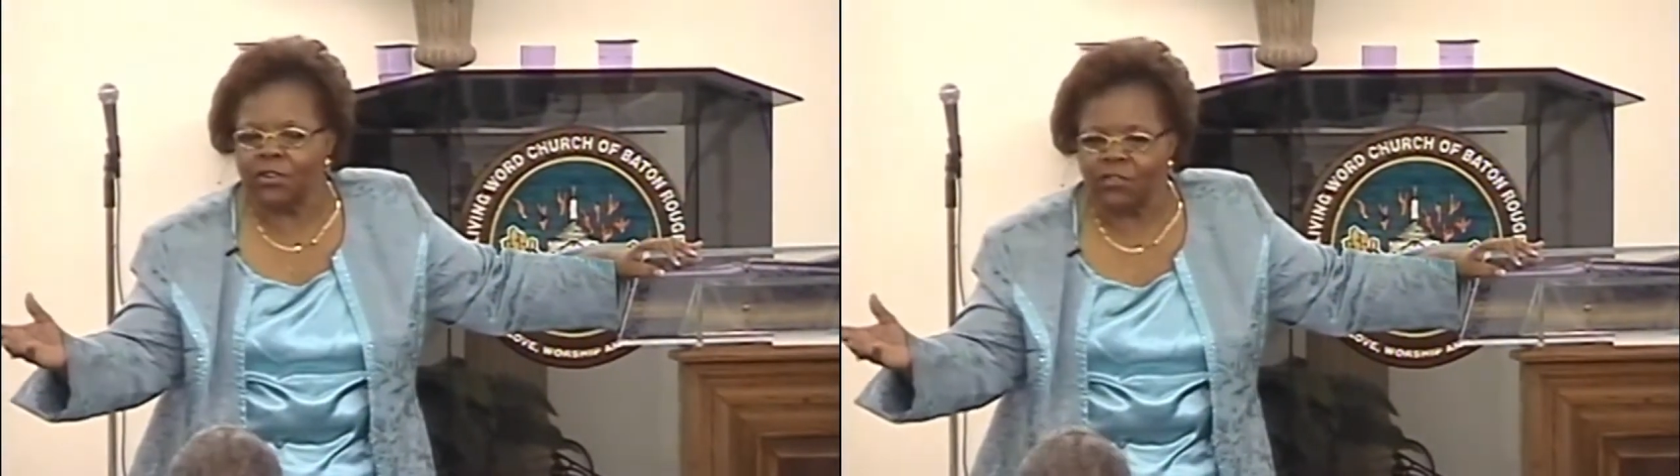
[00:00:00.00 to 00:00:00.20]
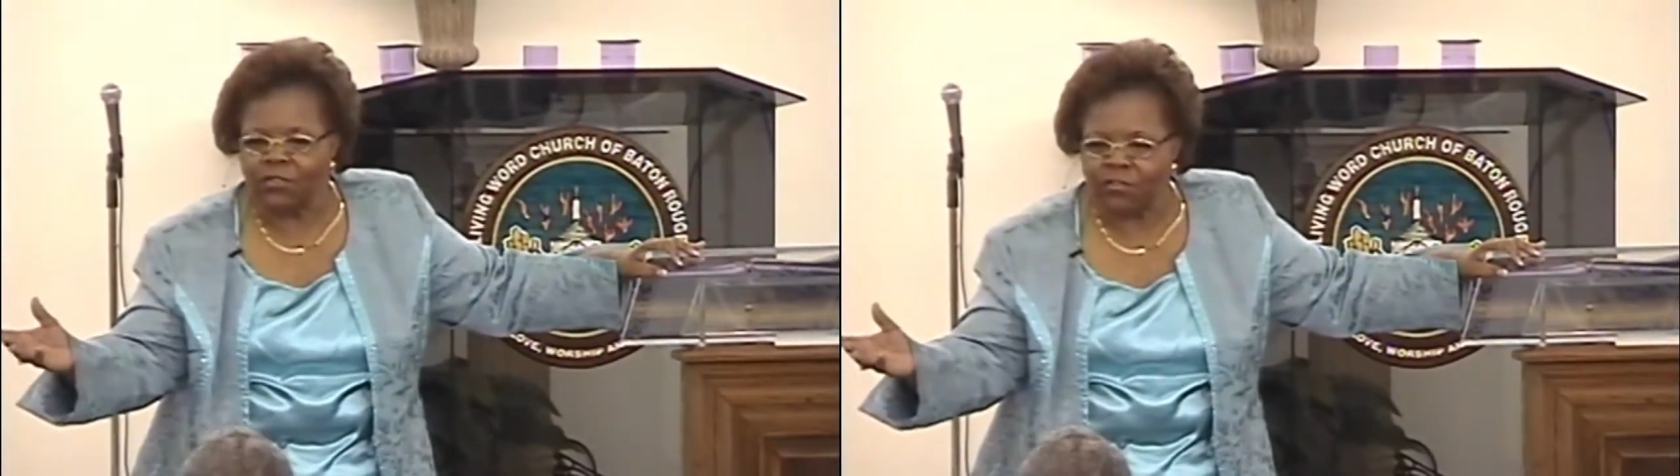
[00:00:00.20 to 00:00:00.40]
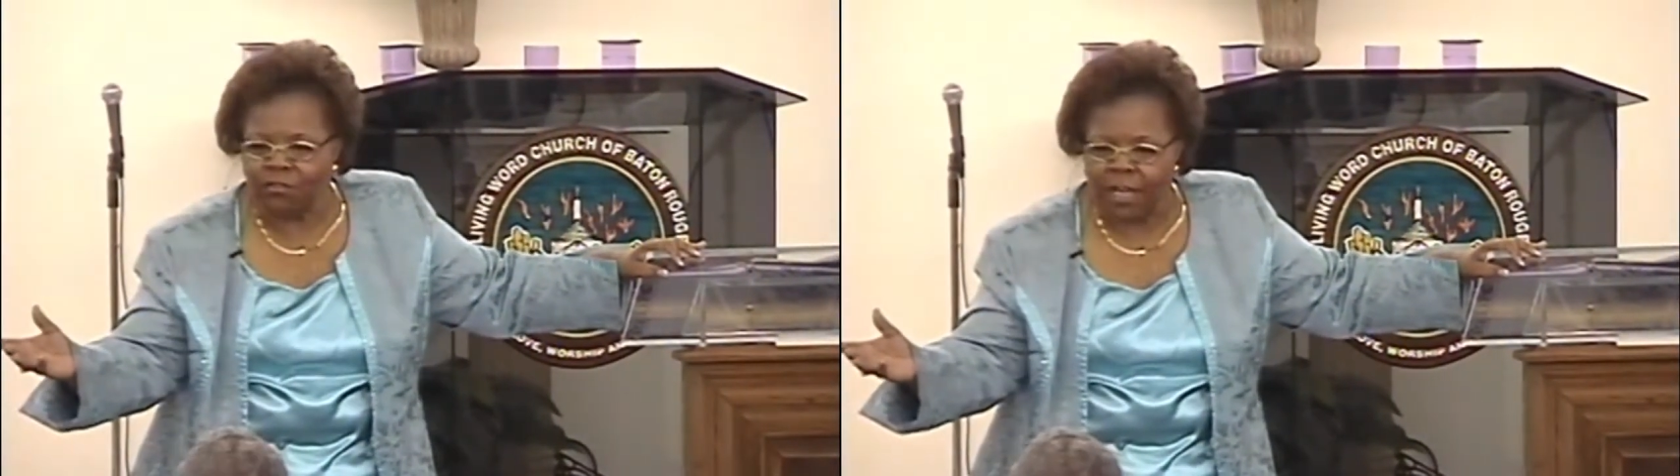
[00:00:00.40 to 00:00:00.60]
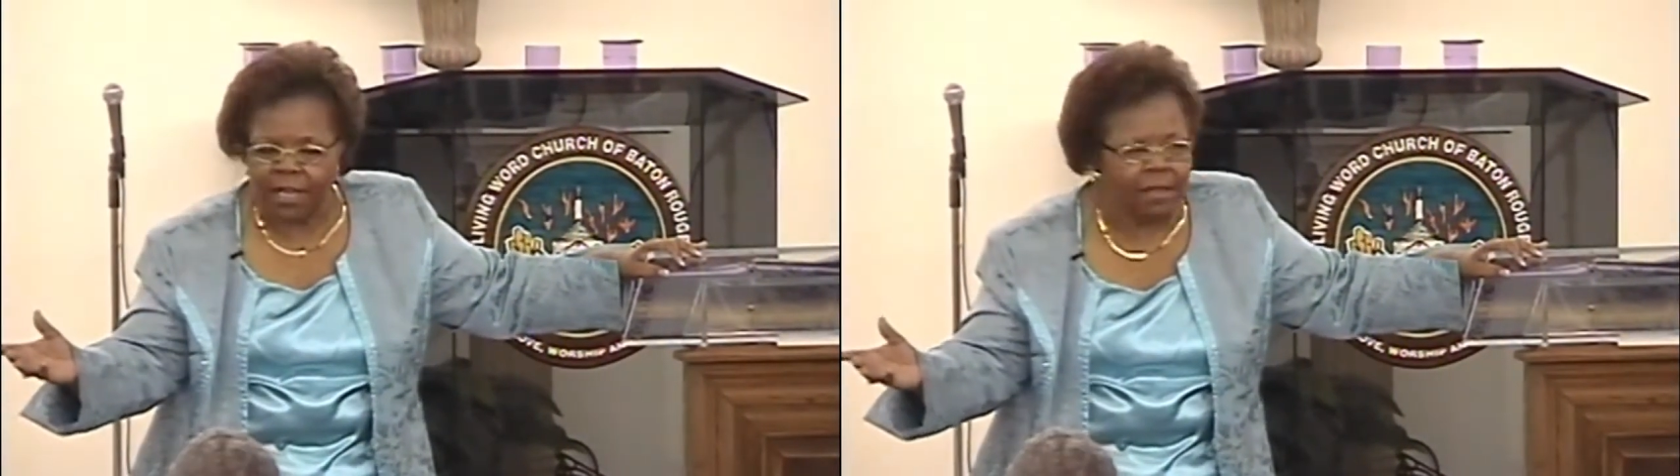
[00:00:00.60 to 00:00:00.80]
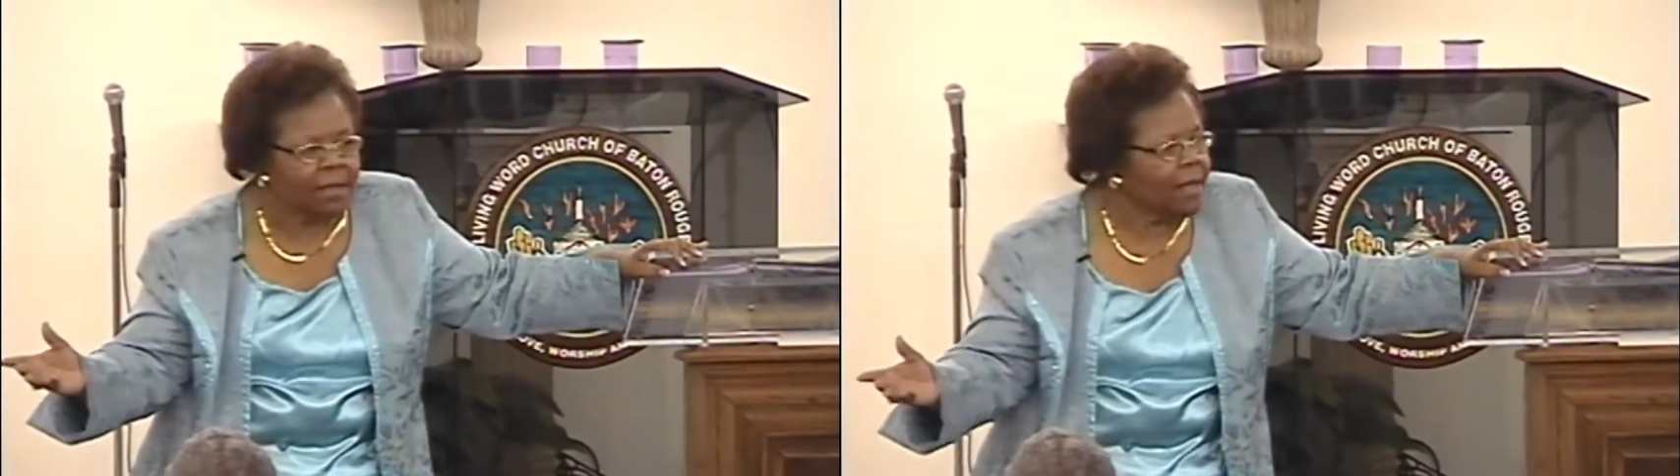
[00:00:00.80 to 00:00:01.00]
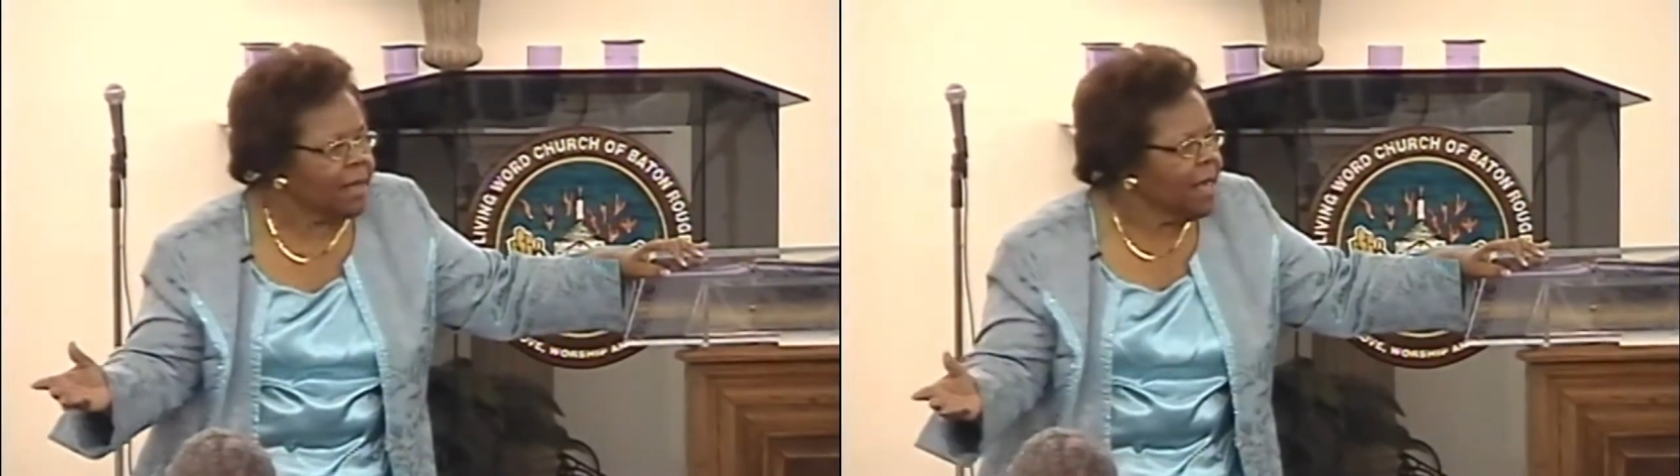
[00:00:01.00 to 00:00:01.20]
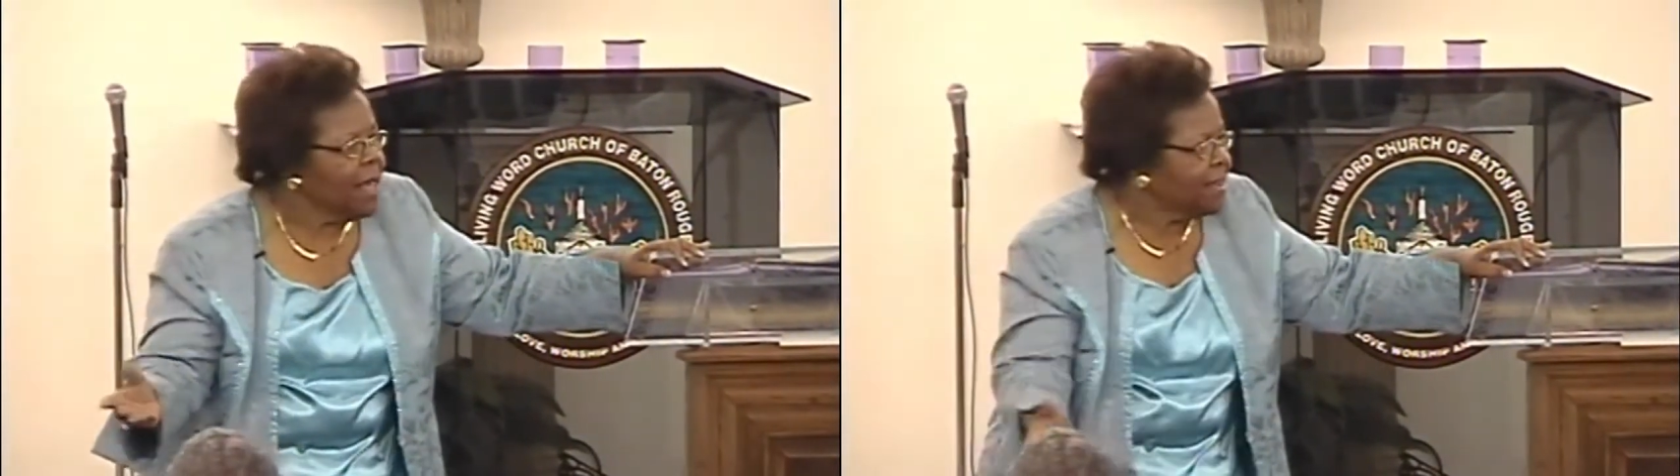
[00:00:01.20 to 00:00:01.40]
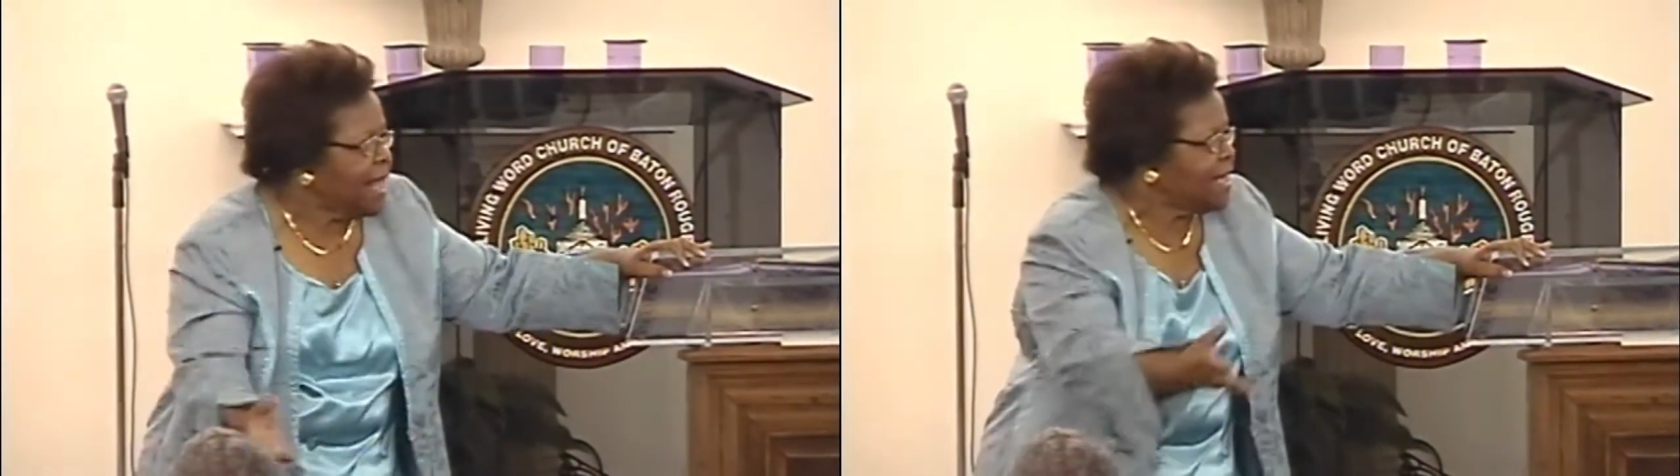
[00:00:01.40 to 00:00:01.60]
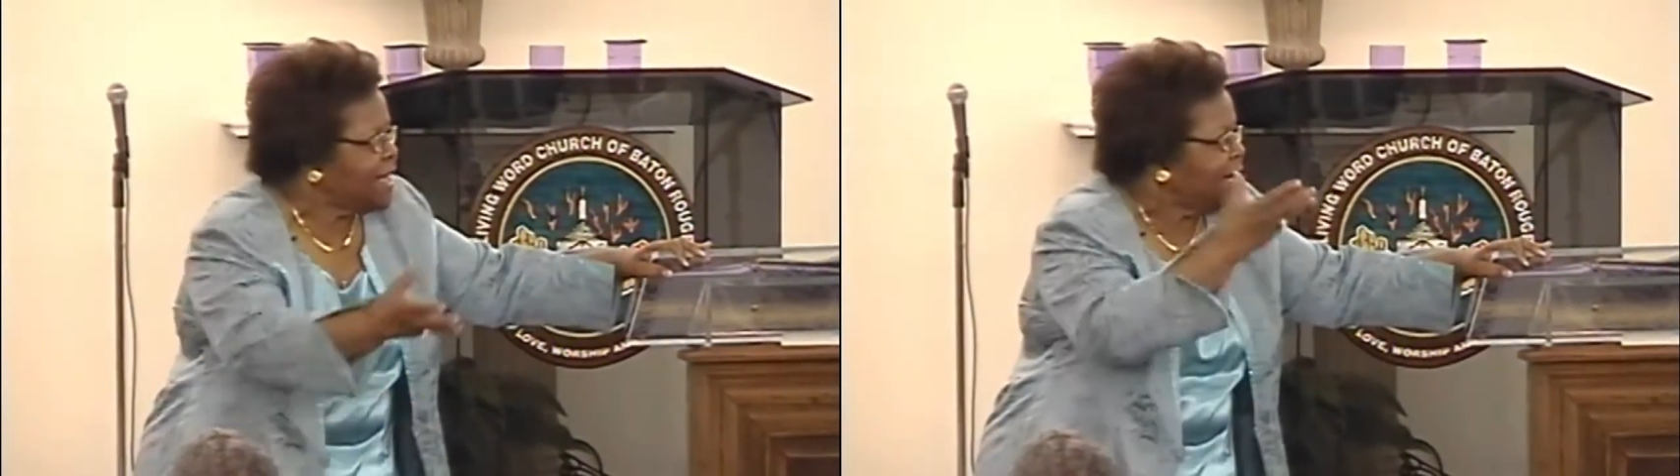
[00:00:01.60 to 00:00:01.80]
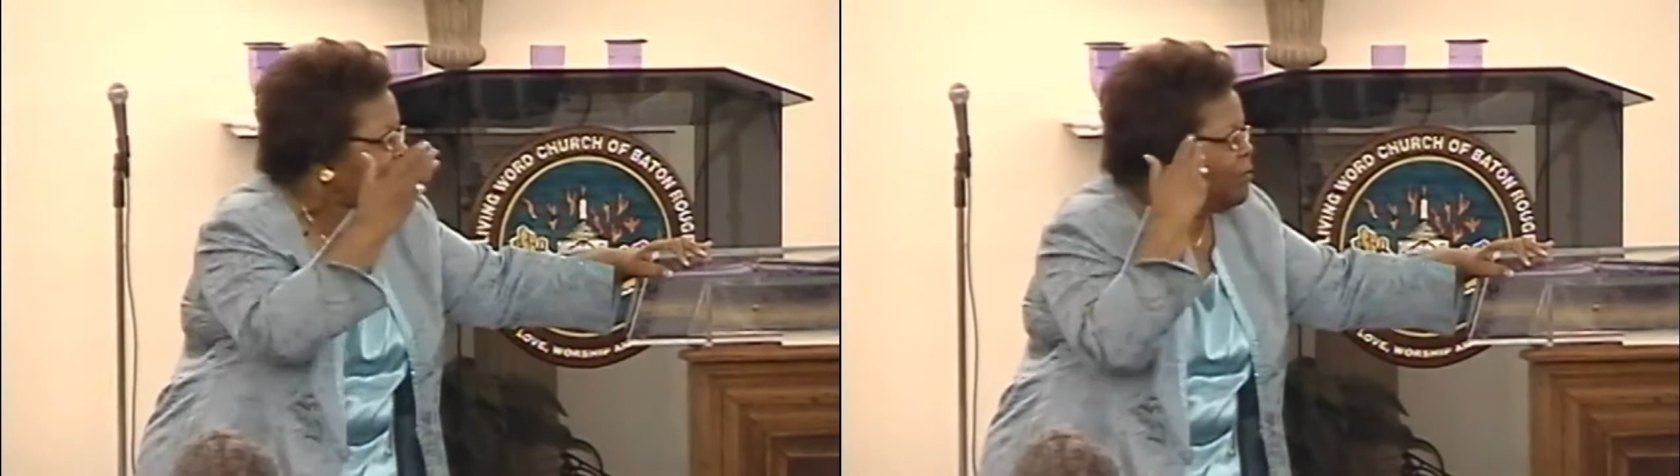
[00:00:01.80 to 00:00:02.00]
street. They'd
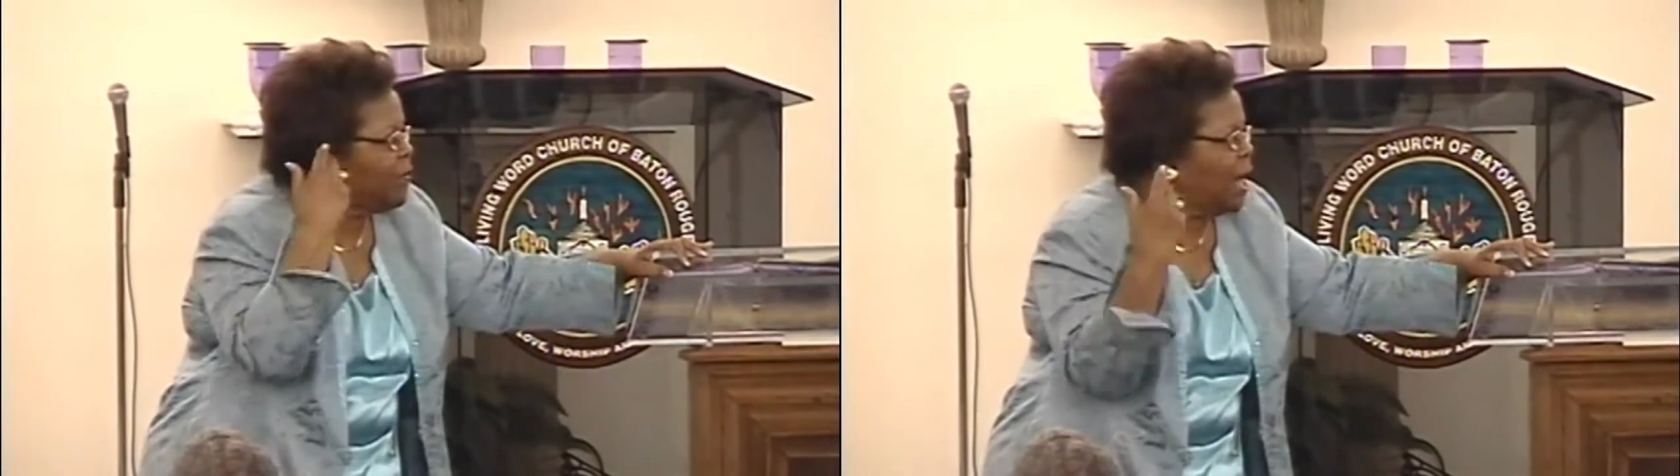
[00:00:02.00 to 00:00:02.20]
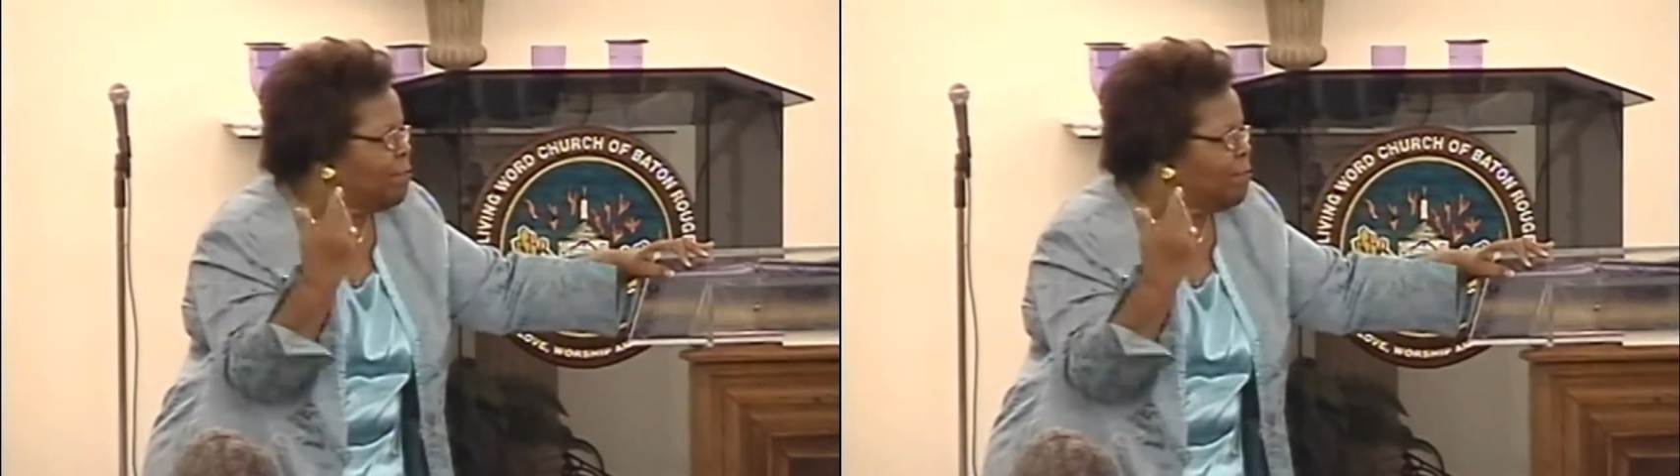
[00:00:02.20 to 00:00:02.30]
get off of a